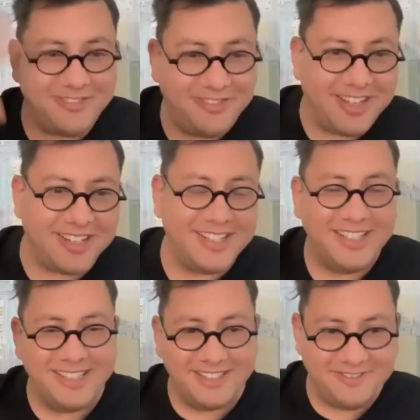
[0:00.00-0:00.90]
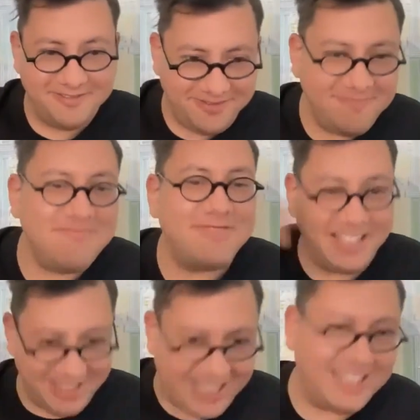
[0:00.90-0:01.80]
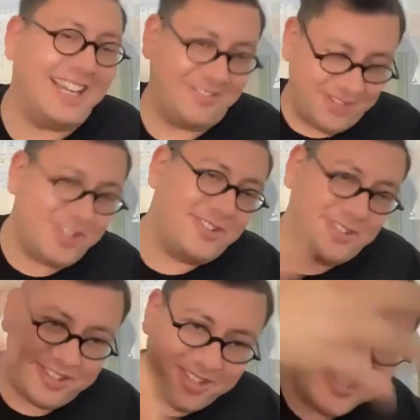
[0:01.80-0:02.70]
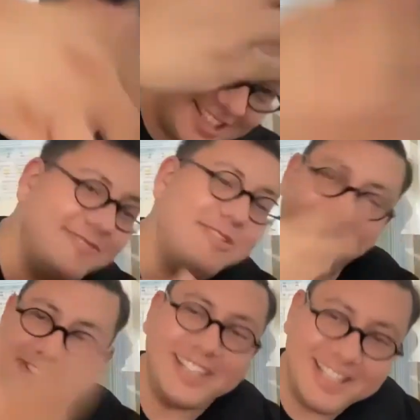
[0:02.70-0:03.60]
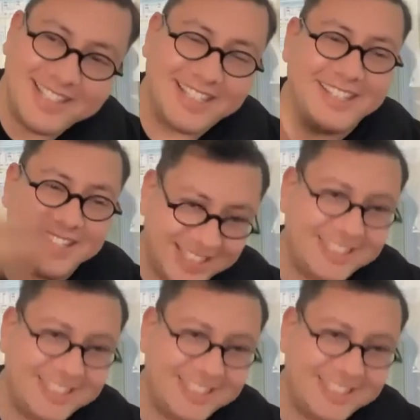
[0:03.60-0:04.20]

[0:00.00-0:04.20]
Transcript: are. Pl- yeah, yeah. So, so, so this is the what you are oh, guessing. Ah, okay. the next this